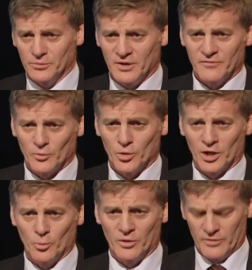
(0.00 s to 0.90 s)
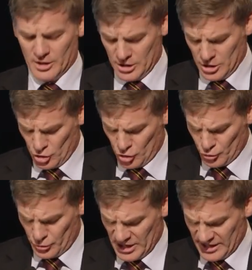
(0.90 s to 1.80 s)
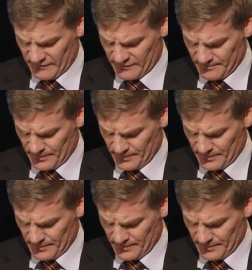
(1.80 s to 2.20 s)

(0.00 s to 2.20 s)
You have to work with who you have.